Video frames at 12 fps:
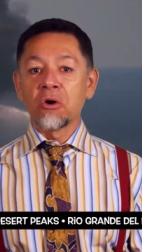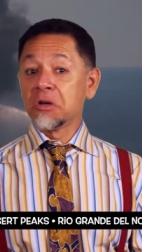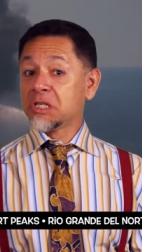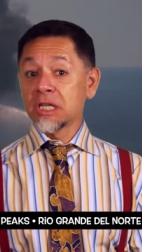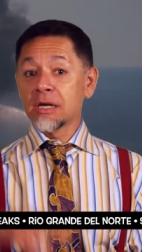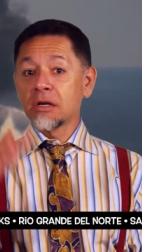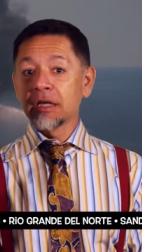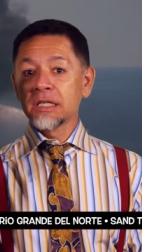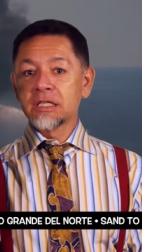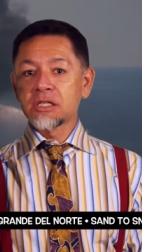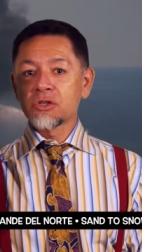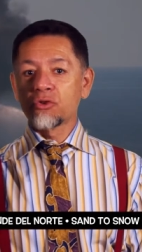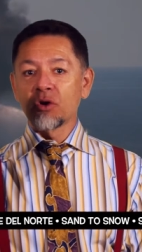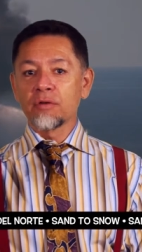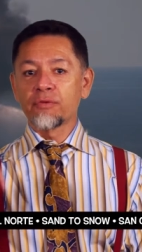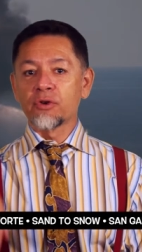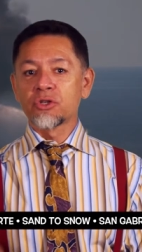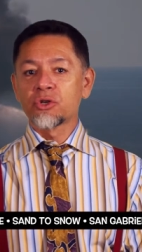or generally
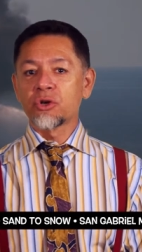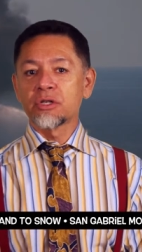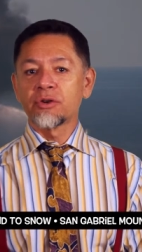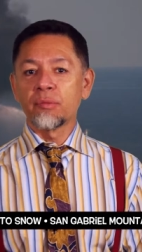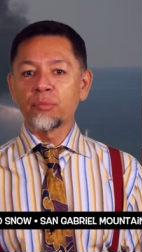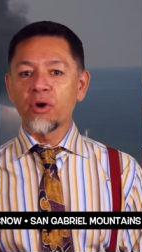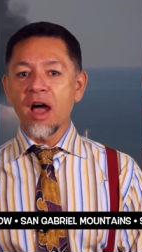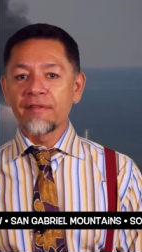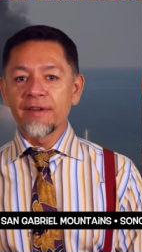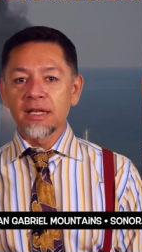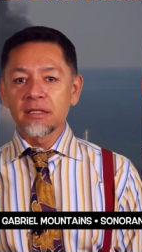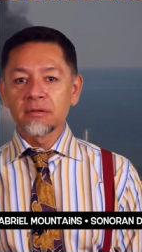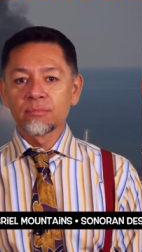destroy for short-term profit.